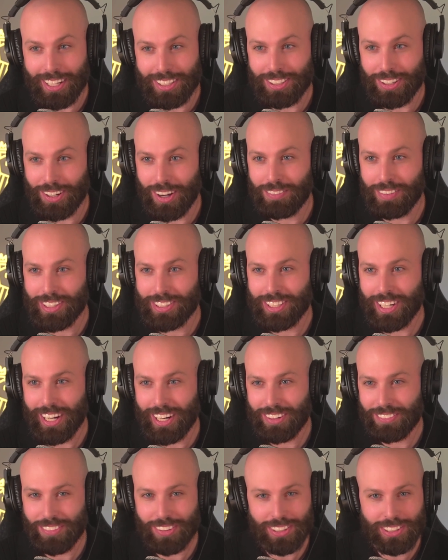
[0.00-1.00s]
So I'm
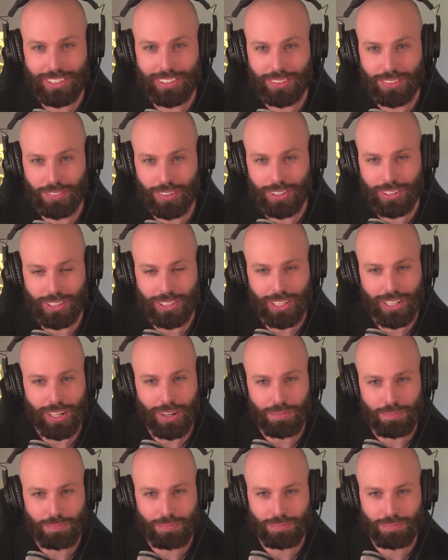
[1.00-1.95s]
excited what's to come.